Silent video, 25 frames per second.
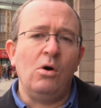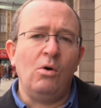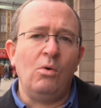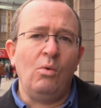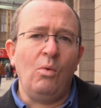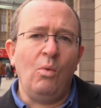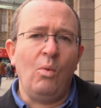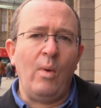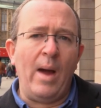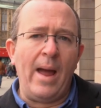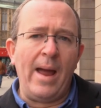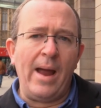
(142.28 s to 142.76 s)

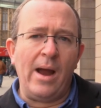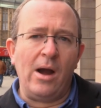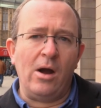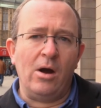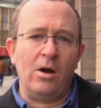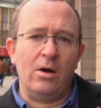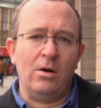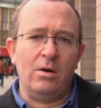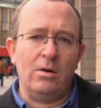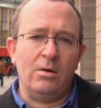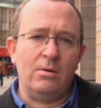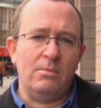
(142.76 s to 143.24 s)

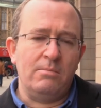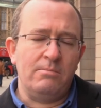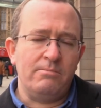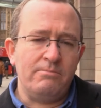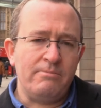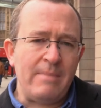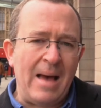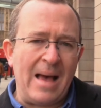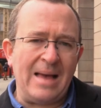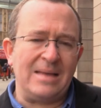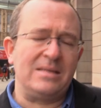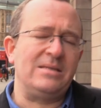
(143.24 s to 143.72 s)
where
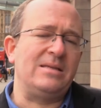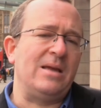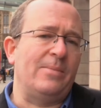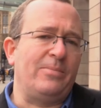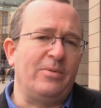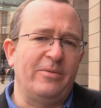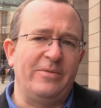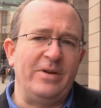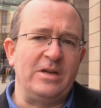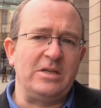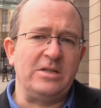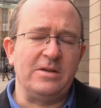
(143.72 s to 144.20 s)
mass
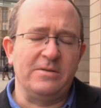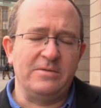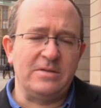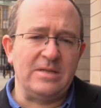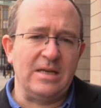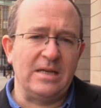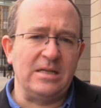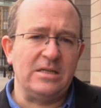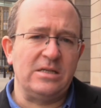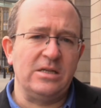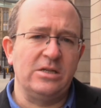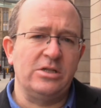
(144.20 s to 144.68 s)
deprivation of
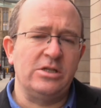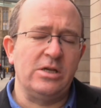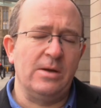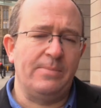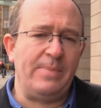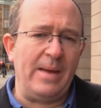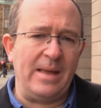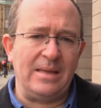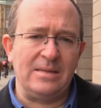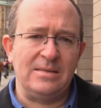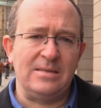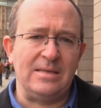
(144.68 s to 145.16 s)

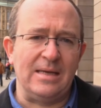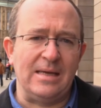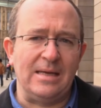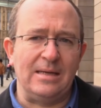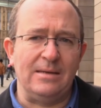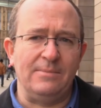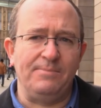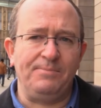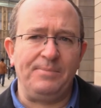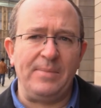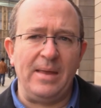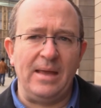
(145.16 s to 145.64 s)
citizenship ends
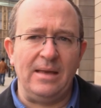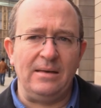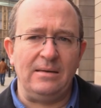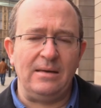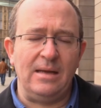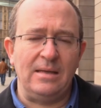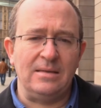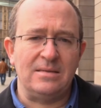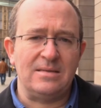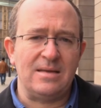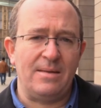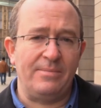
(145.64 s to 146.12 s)
in
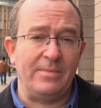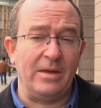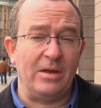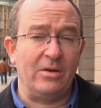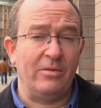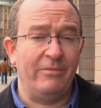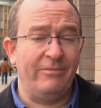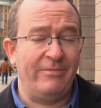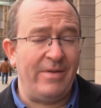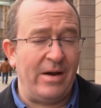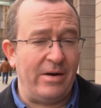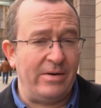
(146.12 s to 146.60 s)

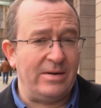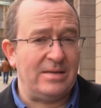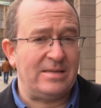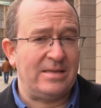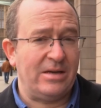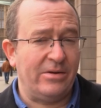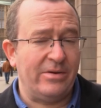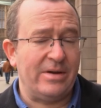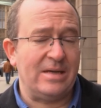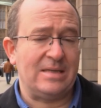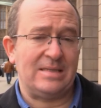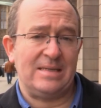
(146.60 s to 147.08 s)
something very
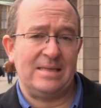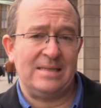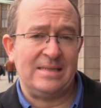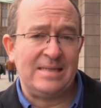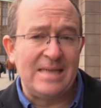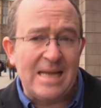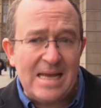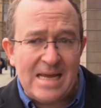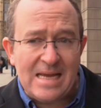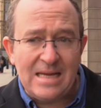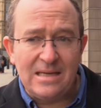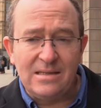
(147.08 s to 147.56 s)
serious
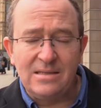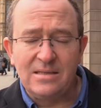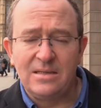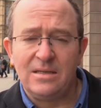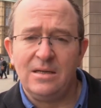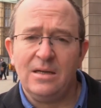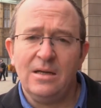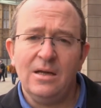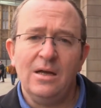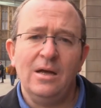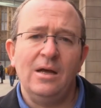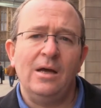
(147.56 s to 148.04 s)
indeed,
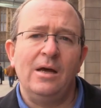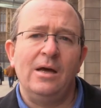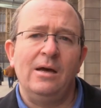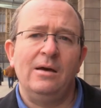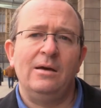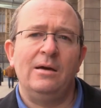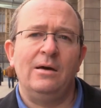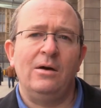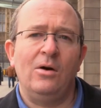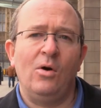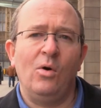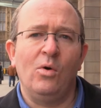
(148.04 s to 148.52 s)

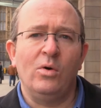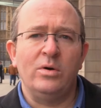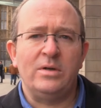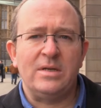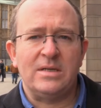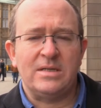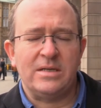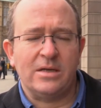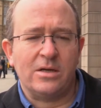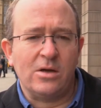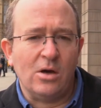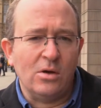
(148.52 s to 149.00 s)
or
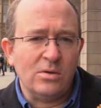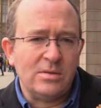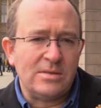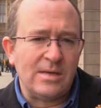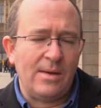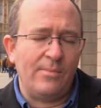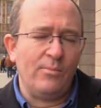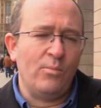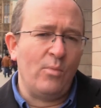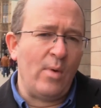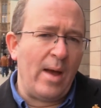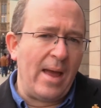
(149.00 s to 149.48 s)
does it go
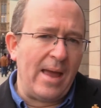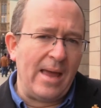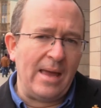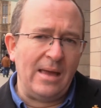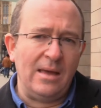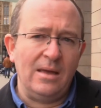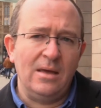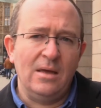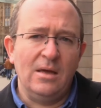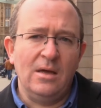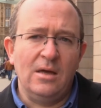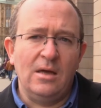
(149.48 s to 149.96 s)
some
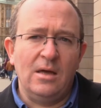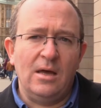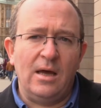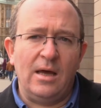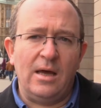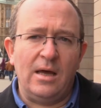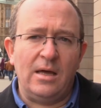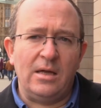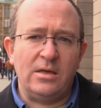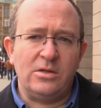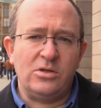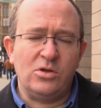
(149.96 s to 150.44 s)
way
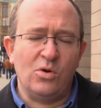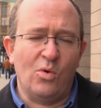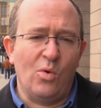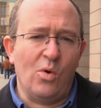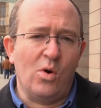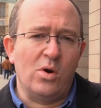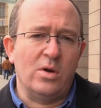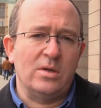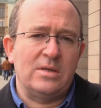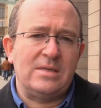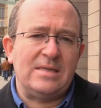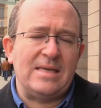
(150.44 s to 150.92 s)

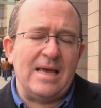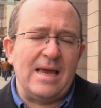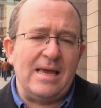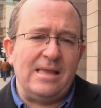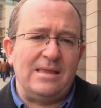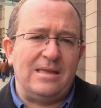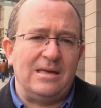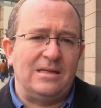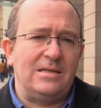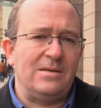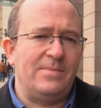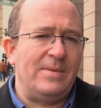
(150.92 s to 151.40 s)
towards, say,
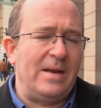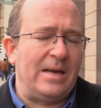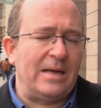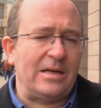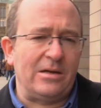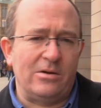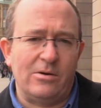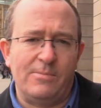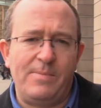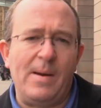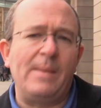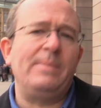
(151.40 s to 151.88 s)
the
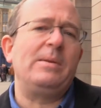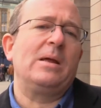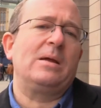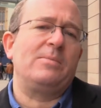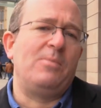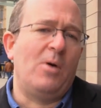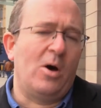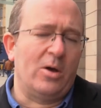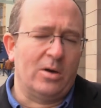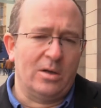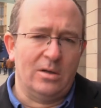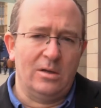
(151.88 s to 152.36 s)
Dominican
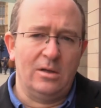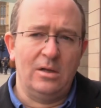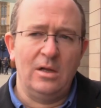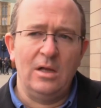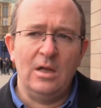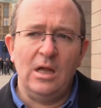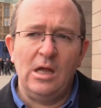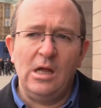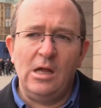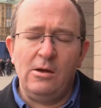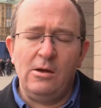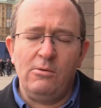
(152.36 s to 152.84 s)
Republic model,
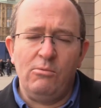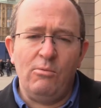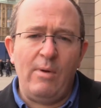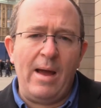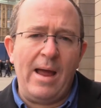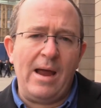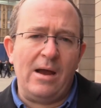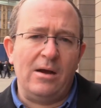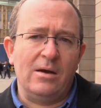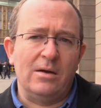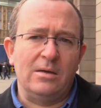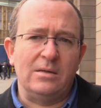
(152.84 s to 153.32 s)

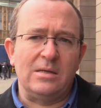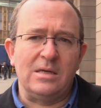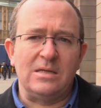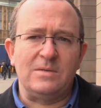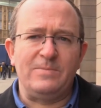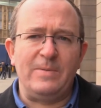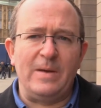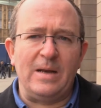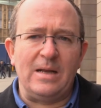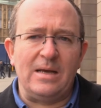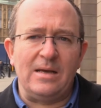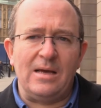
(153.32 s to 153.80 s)
where
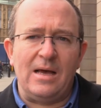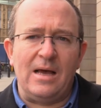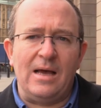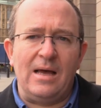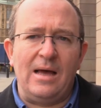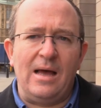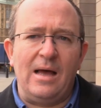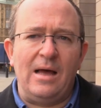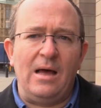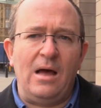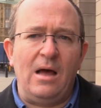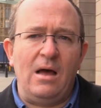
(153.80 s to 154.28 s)
there's been
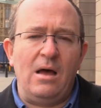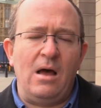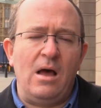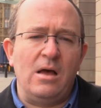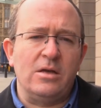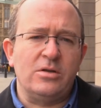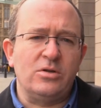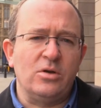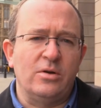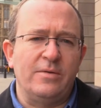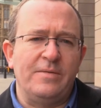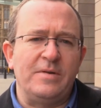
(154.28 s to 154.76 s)

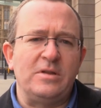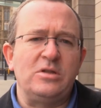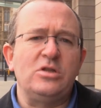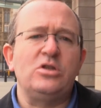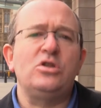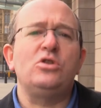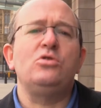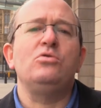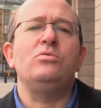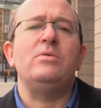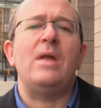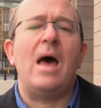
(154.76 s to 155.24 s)
a sort of a
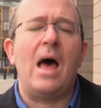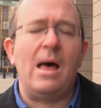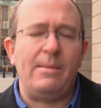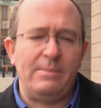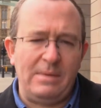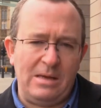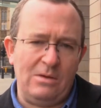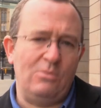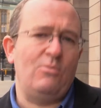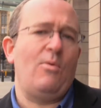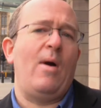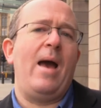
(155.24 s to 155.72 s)

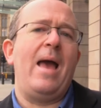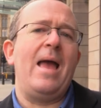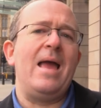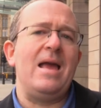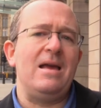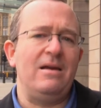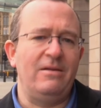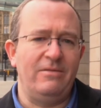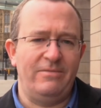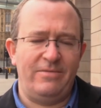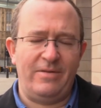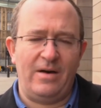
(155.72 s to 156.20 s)
tsunami
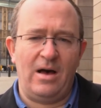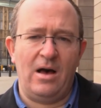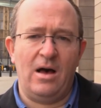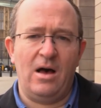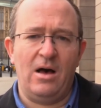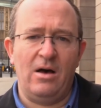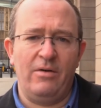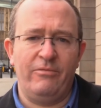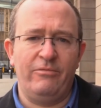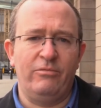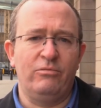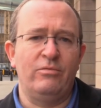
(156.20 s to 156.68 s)
wave
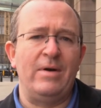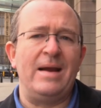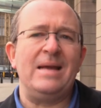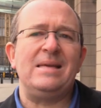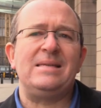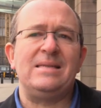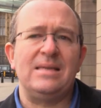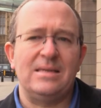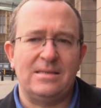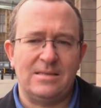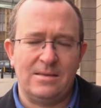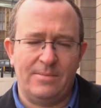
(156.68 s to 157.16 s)
of
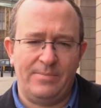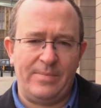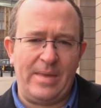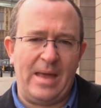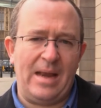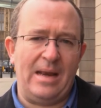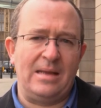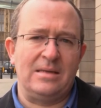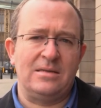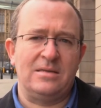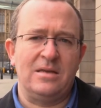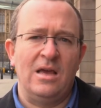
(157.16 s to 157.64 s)
racism
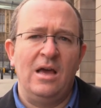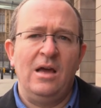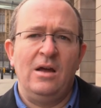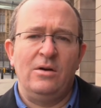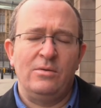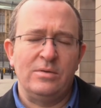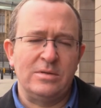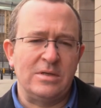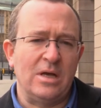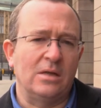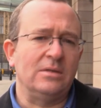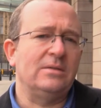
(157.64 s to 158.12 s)
that has
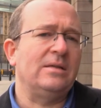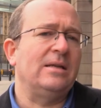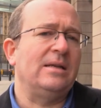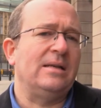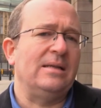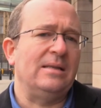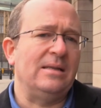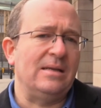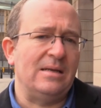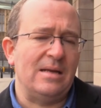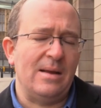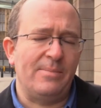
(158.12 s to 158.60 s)

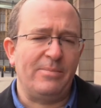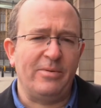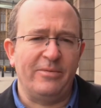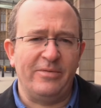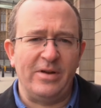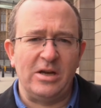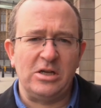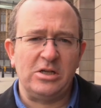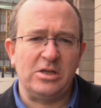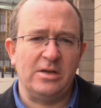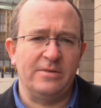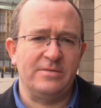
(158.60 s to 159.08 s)
resulted in the
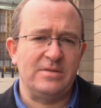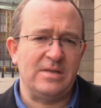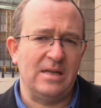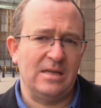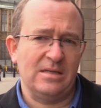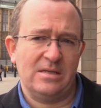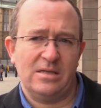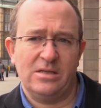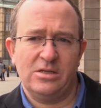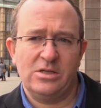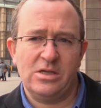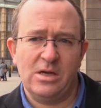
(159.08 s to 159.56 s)
deprivation of
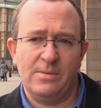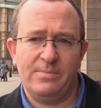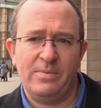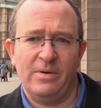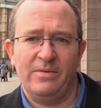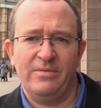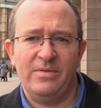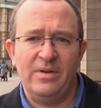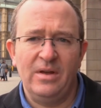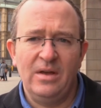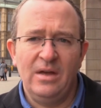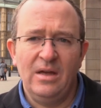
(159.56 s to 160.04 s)
citizenship
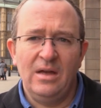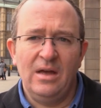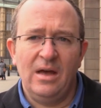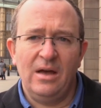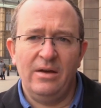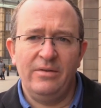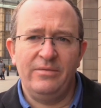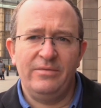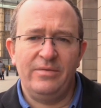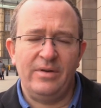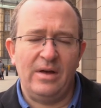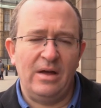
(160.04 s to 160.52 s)

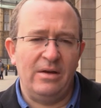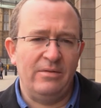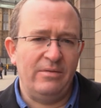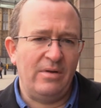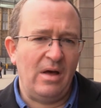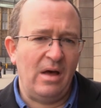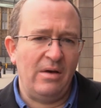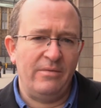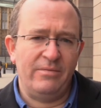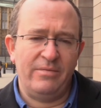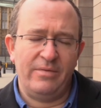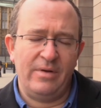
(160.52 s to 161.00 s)

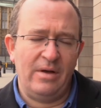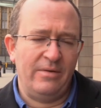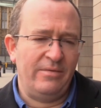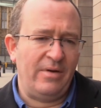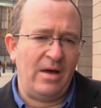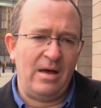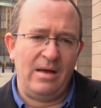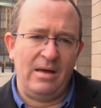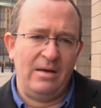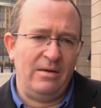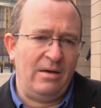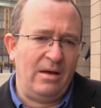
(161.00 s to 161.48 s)

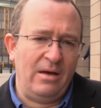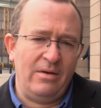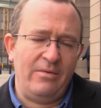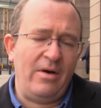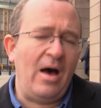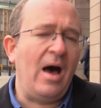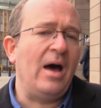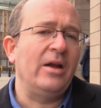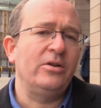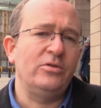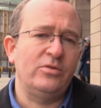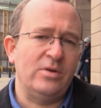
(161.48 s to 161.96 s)
of
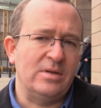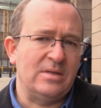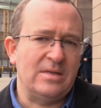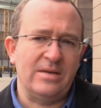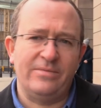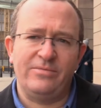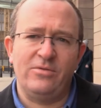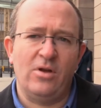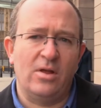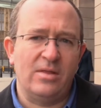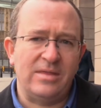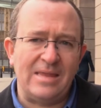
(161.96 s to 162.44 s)
hundreds,
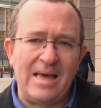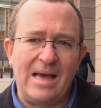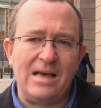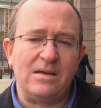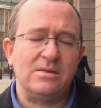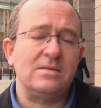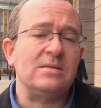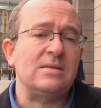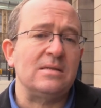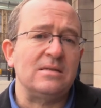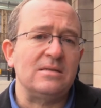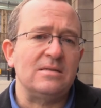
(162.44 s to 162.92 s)
if not
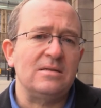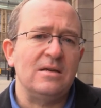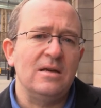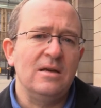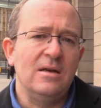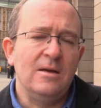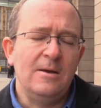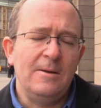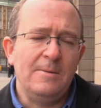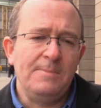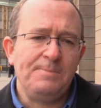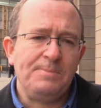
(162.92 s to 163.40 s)
thousands,
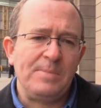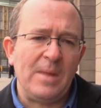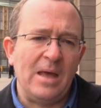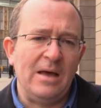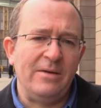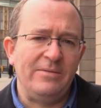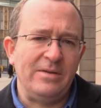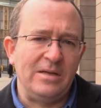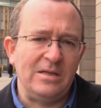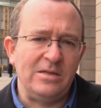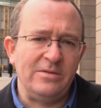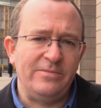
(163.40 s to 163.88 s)

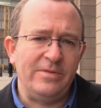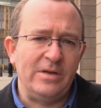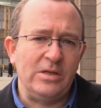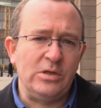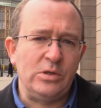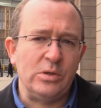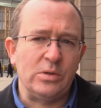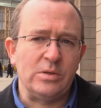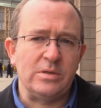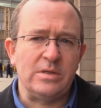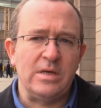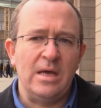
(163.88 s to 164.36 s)
of
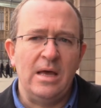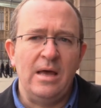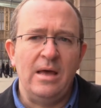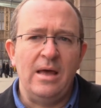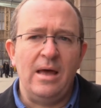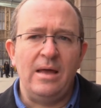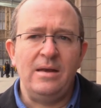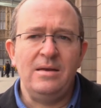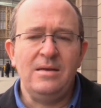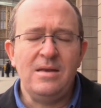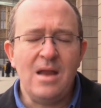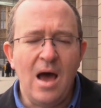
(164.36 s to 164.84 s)
individuals?
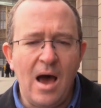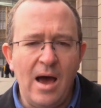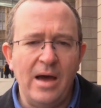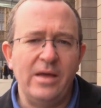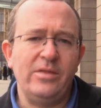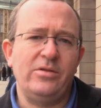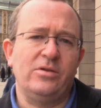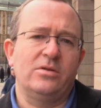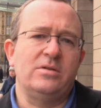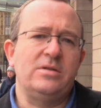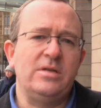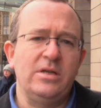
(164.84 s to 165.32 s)

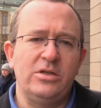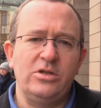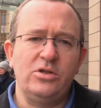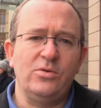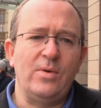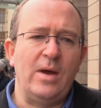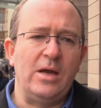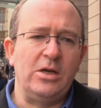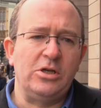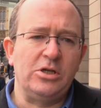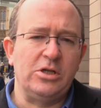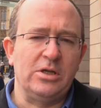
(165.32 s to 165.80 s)
Neither
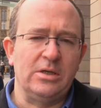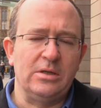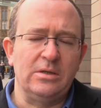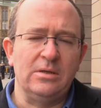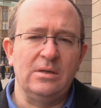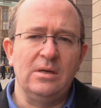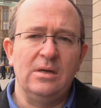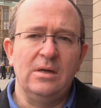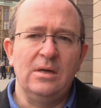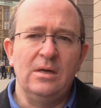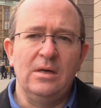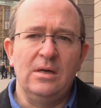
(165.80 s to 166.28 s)

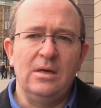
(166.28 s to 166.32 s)
situation